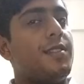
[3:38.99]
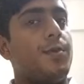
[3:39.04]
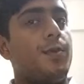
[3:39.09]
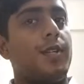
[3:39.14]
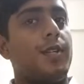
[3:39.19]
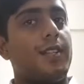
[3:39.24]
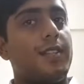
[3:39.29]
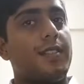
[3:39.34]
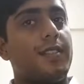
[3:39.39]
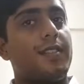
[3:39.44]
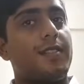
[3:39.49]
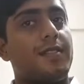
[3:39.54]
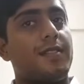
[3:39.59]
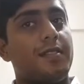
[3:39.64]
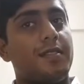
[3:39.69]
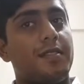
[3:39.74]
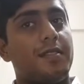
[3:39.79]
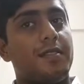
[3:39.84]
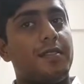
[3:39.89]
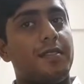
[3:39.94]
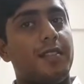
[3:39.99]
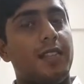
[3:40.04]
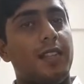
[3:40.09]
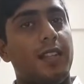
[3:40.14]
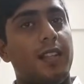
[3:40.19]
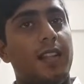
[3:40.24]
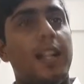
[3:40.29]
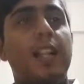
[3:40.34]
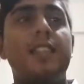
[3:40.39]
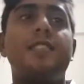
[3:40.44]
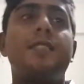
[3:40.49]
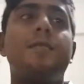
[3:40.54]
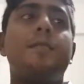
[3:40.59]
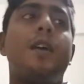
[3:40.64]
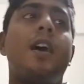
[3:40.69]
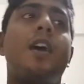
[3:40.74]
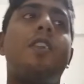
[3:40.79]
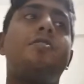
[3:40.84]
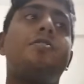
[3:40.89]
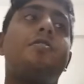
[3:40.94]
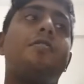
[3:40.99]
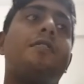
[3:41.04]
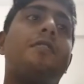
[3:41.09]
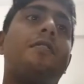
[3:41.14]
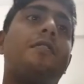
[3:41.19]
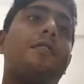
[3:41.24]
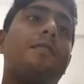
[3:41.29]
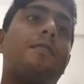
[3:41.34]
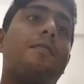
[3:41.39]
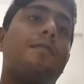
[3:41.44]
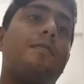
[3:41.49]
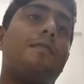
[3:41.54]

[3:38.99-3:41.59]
this works, let's imagine